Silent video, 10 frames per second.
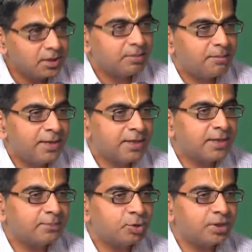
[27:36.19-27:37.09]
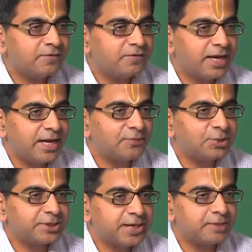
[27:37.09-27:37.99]
public key cryptography I have
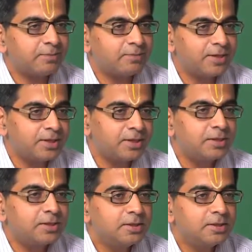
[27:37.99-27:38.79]
to share the public key.